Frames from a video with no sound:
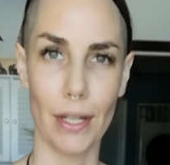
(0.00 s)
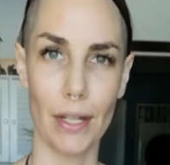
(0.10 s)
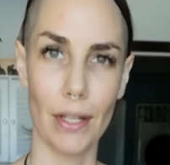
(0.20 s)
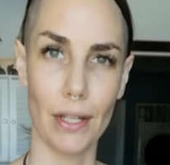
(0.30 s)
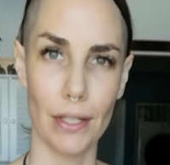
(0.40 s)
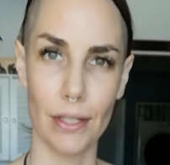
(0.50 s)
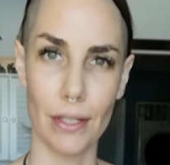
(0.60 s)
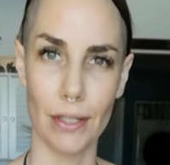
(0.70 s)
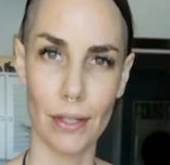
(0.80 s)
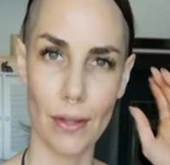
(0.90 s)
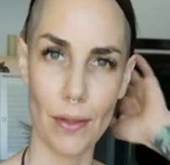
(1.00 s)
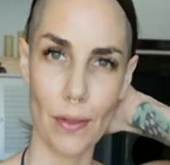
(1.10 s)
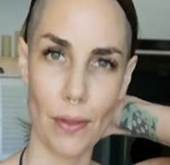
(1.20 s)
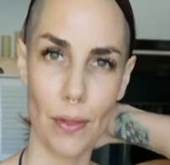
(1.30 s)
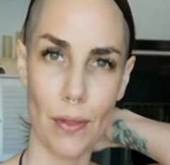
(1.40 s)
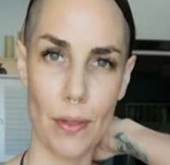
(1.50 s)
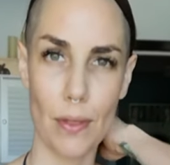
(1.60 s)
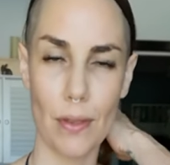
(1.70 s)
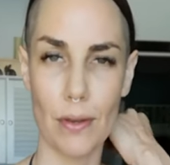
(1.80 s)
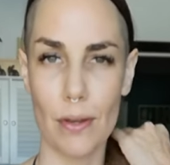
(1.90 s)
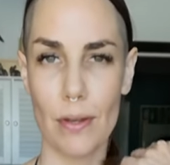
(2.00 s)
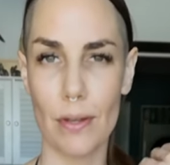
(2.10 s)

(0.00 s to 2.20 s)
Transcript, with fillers: in